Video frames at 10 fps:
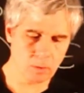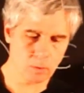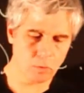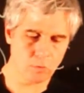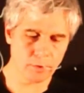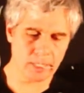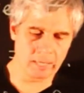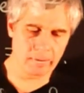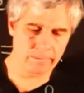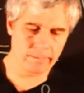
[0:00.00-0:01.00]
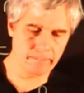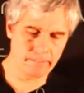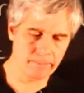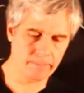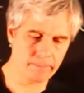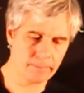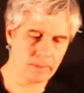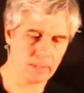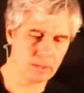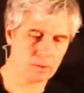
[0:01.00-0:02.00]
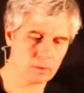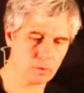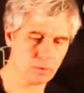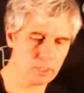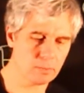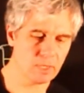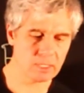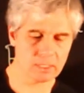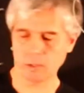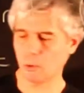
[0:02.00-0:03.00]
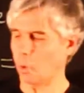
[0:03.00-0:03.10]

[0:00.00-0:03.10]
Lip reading: over E. So this means that